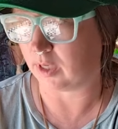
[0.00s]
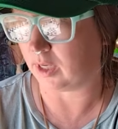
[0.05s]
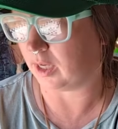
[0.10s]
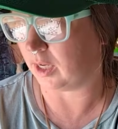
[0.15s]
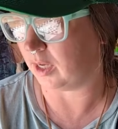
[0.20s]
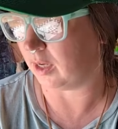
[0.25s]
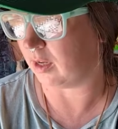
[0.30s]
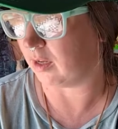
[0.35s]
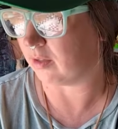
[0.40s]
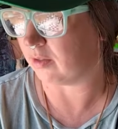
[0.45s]

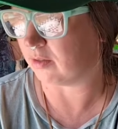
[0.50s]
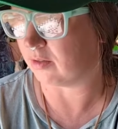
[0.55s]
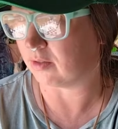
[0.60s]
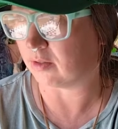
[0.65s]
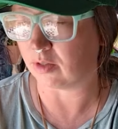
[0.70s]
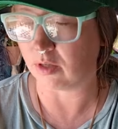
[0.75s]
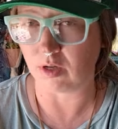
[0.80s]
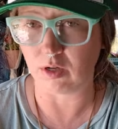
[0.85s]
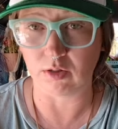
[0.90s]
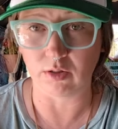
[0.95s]

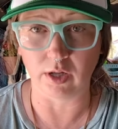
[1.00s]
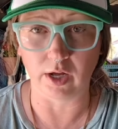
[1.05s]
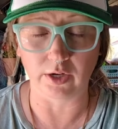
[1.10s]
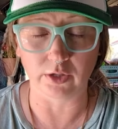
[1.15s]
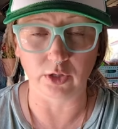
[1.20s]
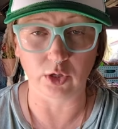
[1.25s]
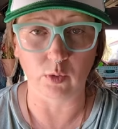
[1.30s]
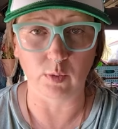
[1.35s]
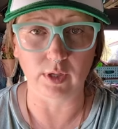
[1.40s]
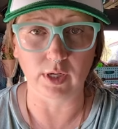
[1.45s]
and a
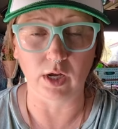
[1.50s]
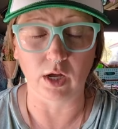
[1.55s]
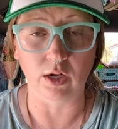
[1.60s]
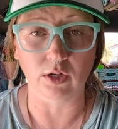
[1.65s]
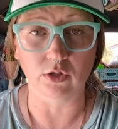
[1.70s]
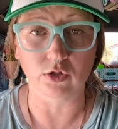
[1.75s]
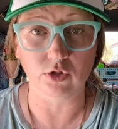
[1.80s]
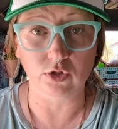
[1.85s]
lot going on.